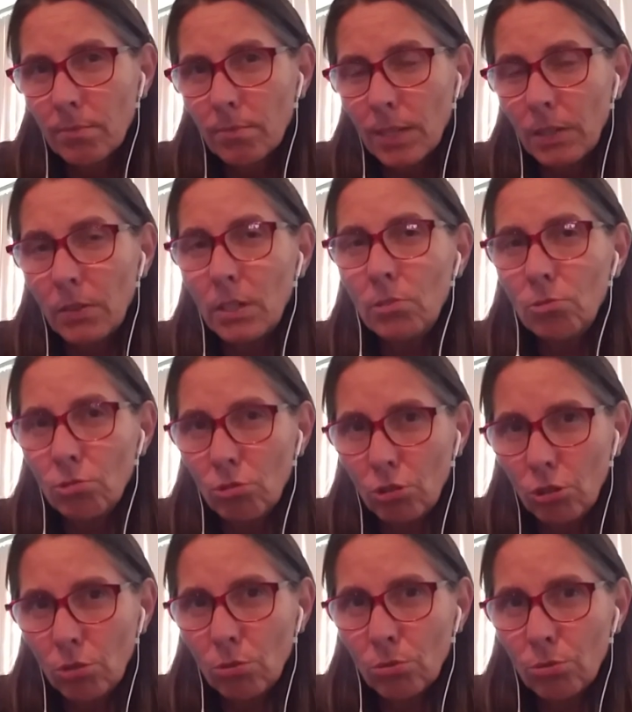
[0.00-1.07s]
This
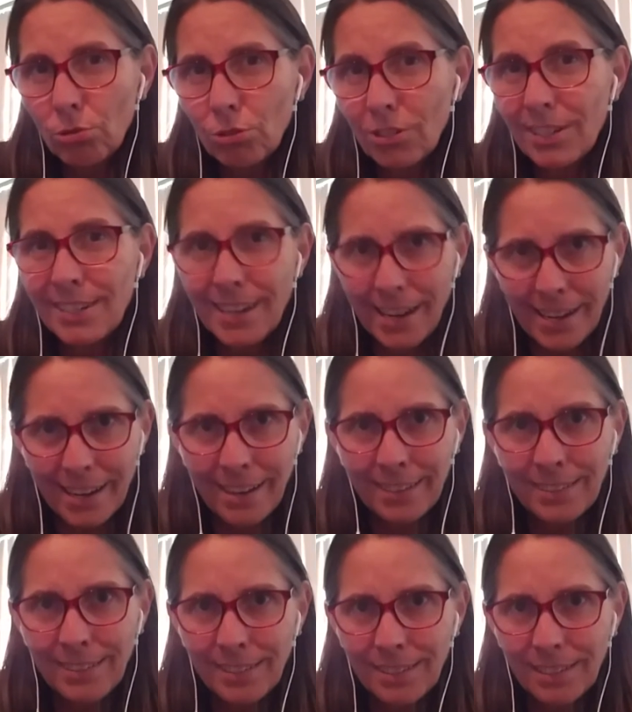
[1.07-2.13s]
dude's
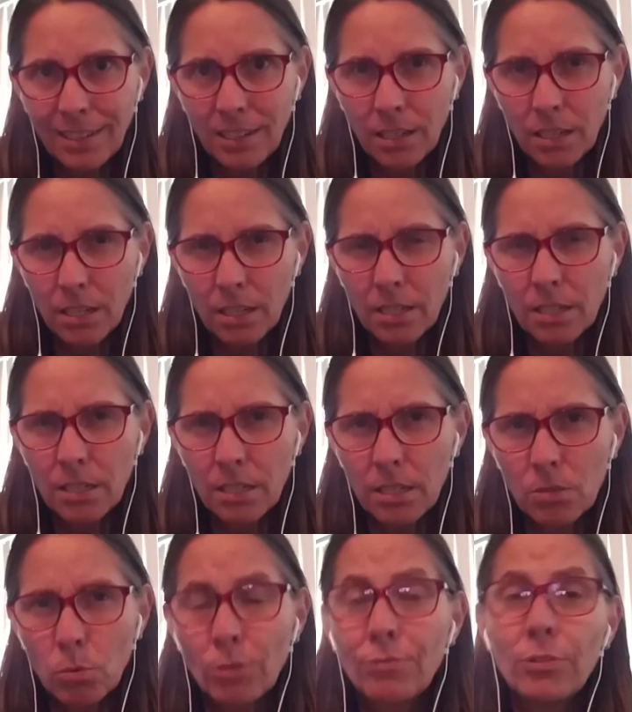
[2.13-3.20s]
dad
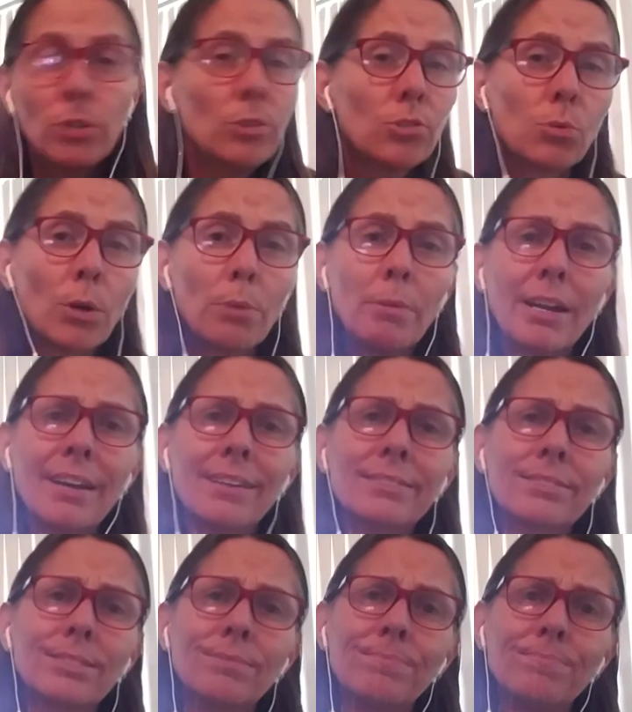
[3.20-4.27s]
refused to wear a
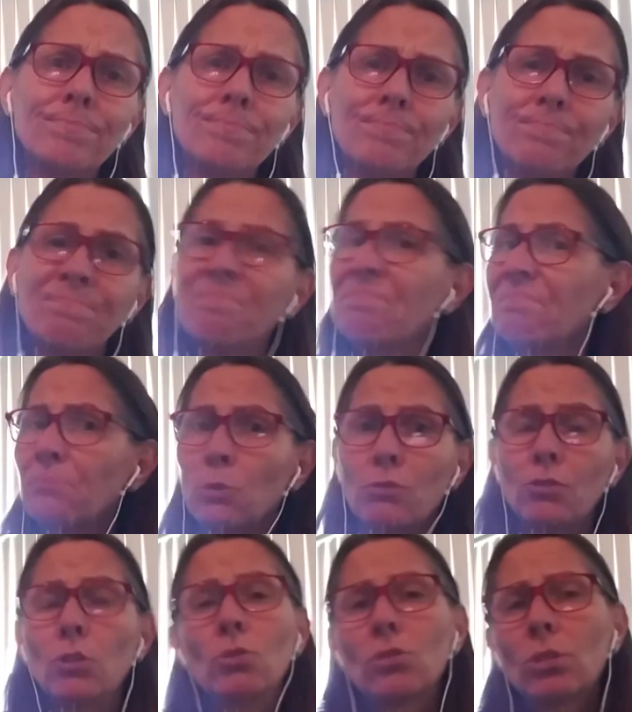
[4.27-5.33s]
mask,
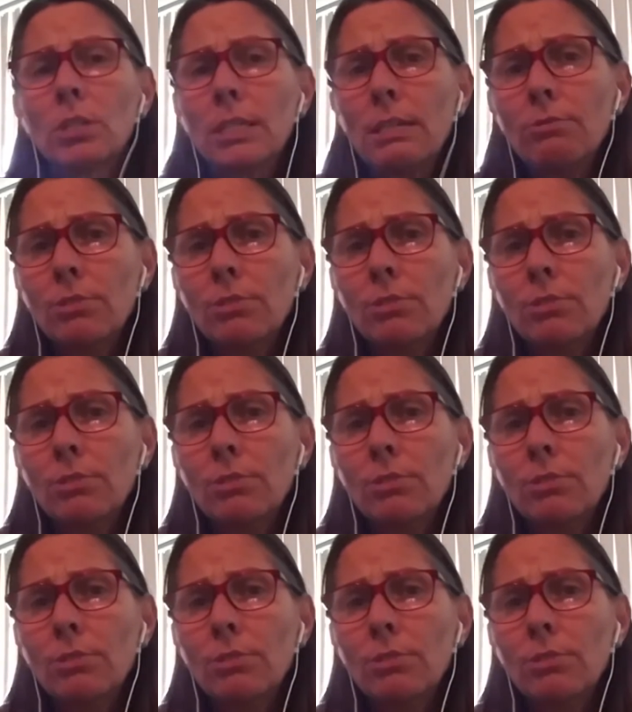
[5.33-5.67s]
refused to leave.